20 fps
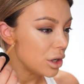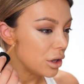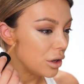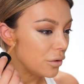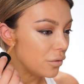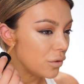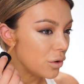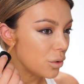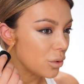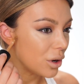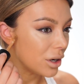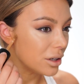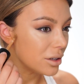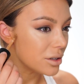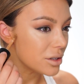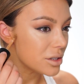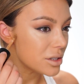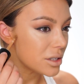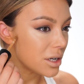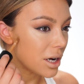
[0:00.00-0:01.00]
if you
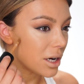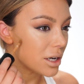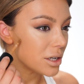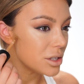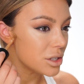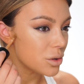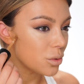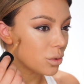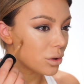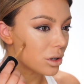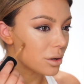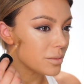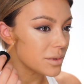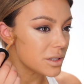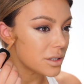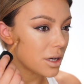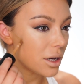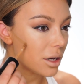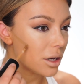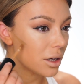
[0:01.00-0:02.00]
understand what I'm
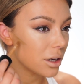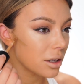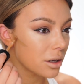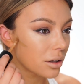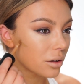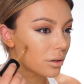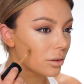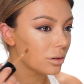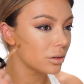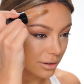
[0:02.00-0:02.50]
saying.